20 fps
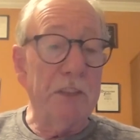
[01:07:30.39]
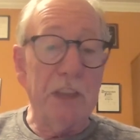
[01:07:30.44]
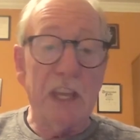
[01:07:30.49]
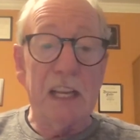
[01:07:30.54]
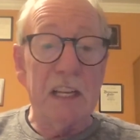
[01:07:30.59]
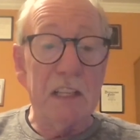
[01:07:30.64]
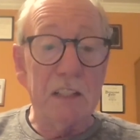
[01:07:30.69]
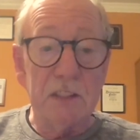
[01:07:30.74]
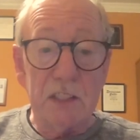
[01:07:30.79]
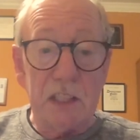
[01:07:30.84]

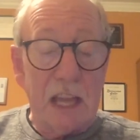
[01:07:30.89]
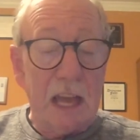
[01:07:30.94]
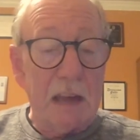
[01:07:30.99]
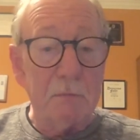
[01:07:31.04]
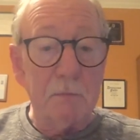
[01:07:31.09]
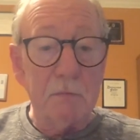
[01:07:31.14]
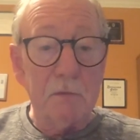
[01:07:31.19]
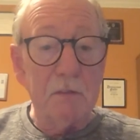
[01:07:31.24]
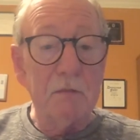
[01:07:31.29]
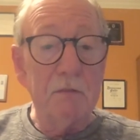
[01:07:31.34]
things
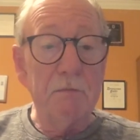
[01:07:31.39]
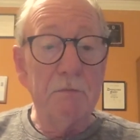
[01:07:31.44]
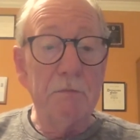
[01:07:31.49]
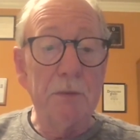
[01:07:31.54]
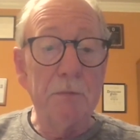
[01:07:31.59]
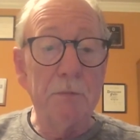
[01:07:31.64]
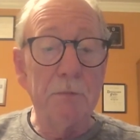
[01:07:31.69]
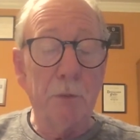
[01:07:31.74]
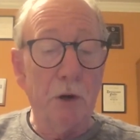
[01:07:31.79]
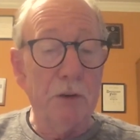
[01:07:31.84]
that
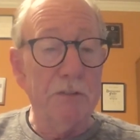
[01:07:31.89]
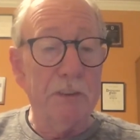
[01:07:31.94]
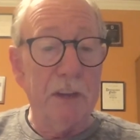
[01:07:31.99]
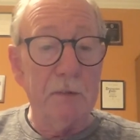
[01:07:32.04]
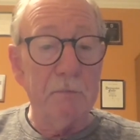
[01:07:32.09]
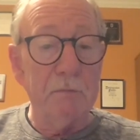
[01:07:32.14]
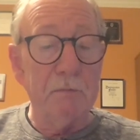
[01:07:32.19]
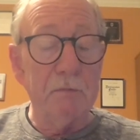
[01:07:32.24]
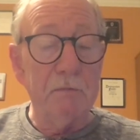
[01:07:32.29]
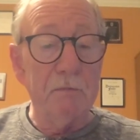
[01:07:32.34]

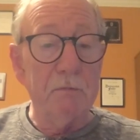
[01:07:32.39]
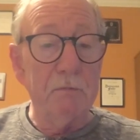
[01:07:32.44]
prevent